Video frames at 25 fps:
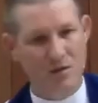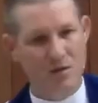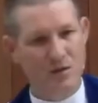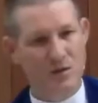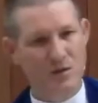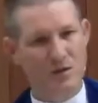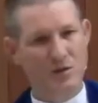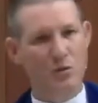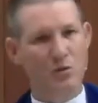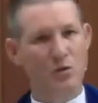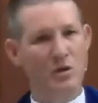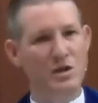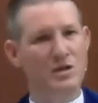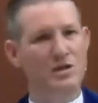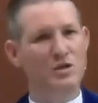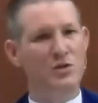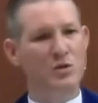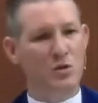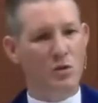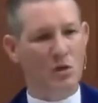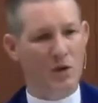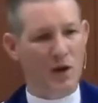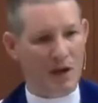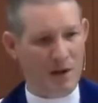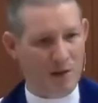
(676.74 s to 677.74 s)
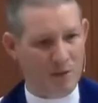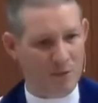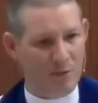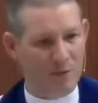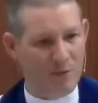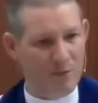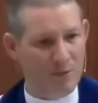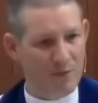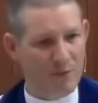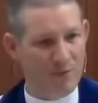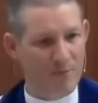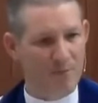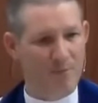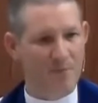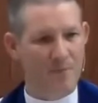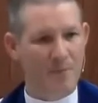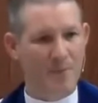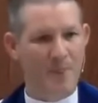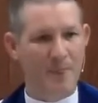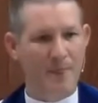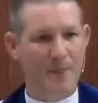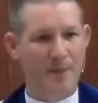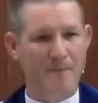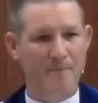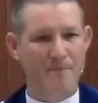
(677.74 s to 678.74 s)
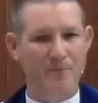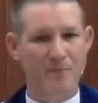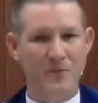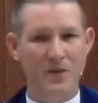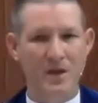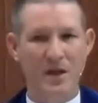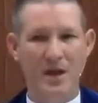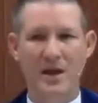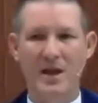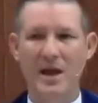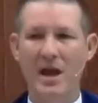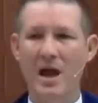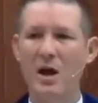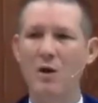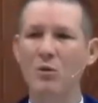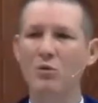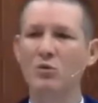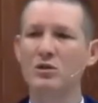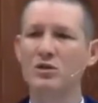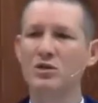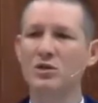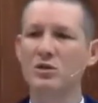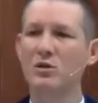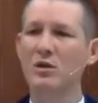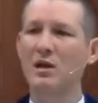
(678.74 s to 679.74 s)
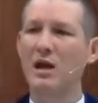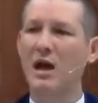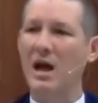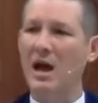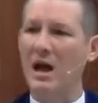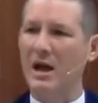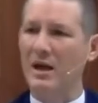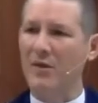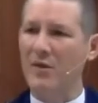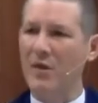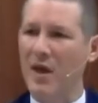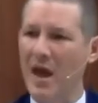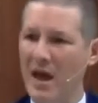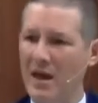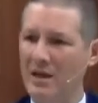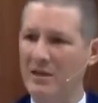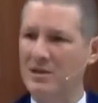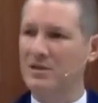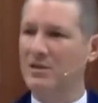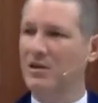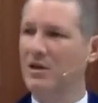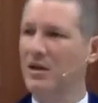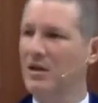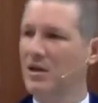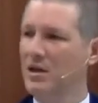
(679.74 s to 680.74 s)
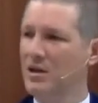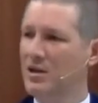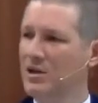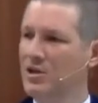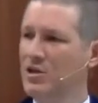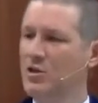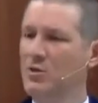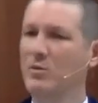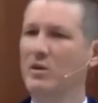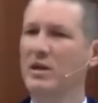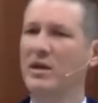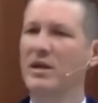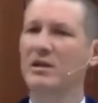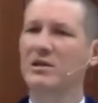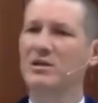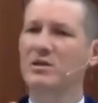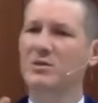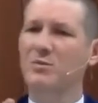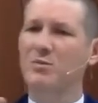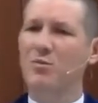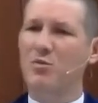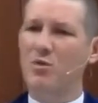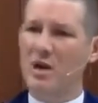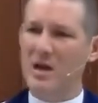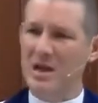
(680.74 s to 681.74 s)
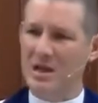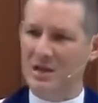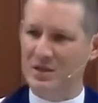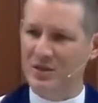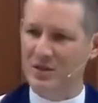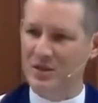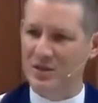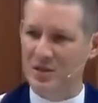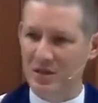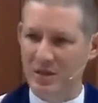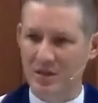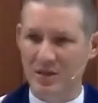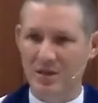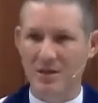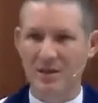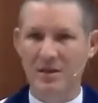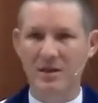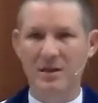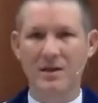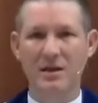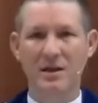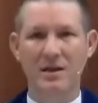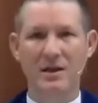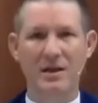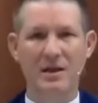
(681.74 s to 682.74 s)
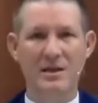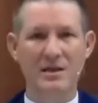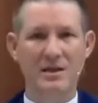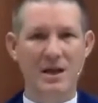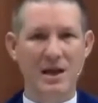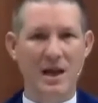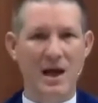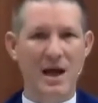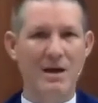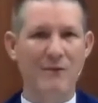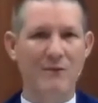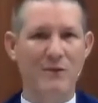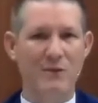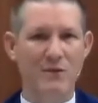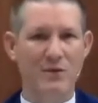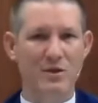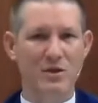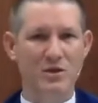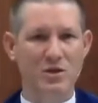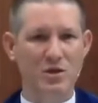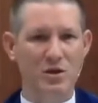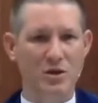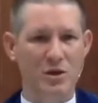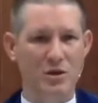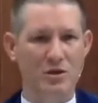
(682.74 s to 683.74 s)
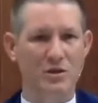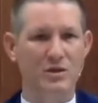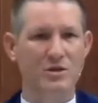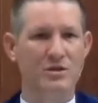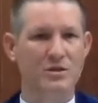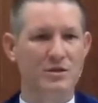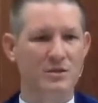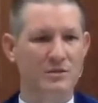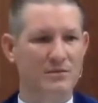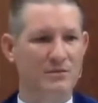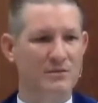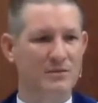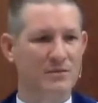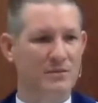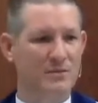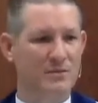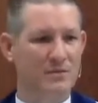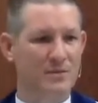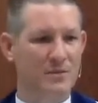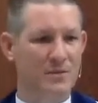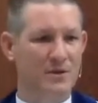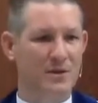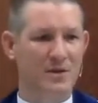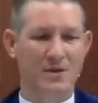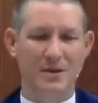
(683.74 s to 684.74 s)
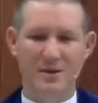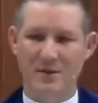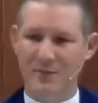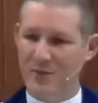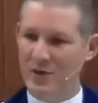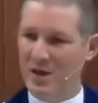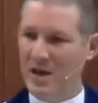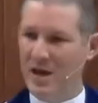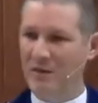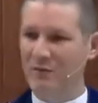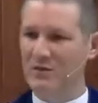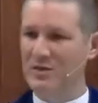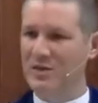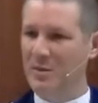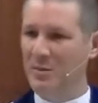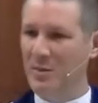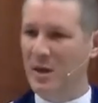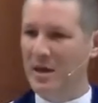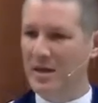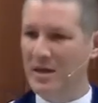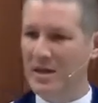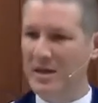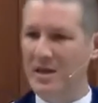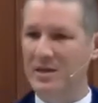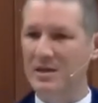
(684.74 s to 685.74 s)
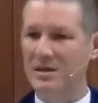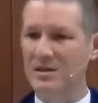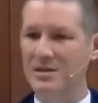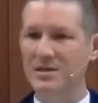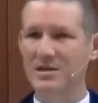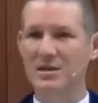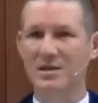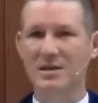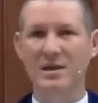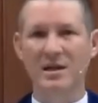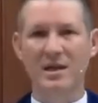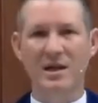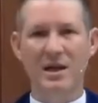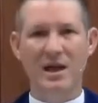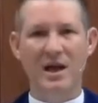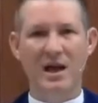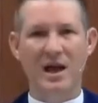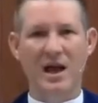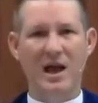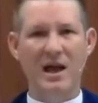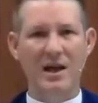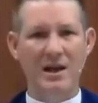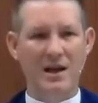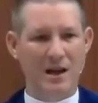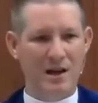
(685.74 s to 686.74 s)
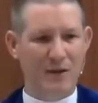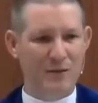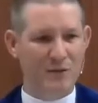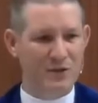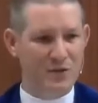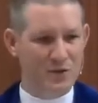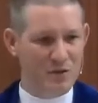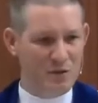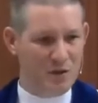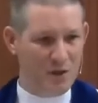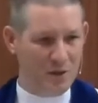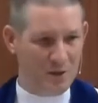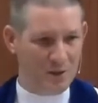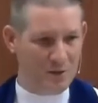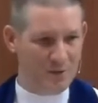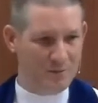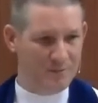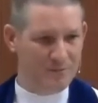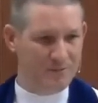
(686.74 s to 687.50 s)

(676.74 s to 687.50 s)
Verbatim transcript: So what is your love? And how would you like that to be expressed in the life of the church? If you have some ideas, I'd love to know.